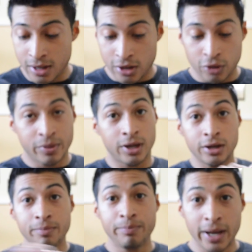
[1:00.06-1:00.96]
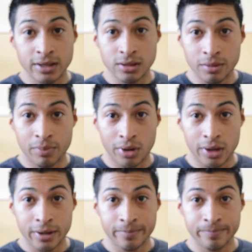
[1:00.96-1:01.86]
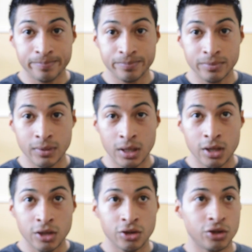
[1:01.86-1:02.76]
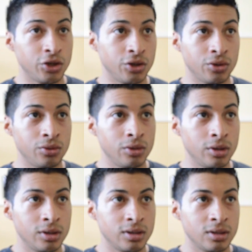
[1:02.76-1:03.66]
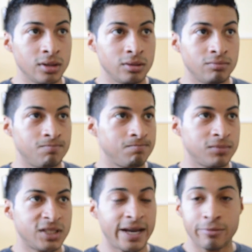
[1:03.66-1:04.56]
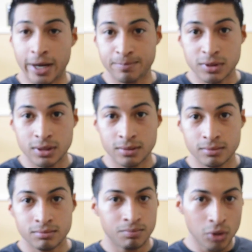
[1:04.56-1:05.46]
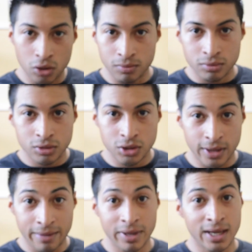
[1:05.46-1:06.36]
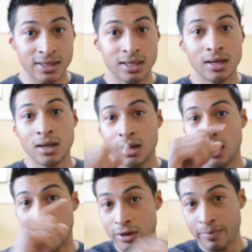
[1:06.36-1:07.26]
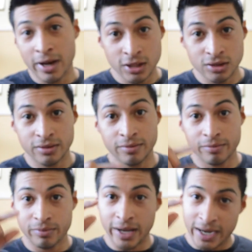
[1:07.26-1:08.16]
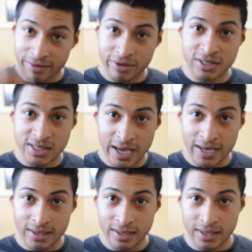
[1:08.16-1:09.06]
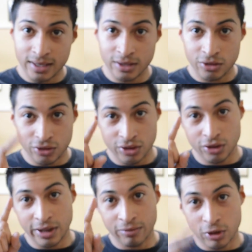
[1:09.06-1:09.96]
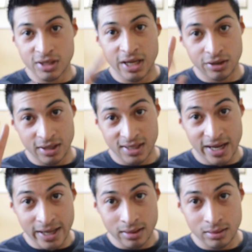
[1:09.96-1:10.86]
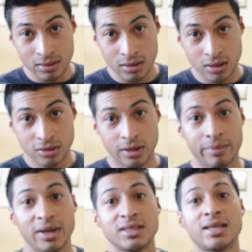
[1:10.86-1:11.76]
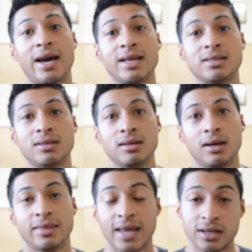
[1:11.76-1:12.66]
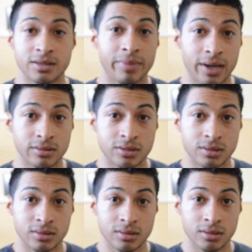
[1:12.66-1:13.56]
You put 100 pounds on the bar, you do 10 reps. Boom. So that means 100 pounds, and every set, you in one set you did 10. So that means that's 1,000 pounds.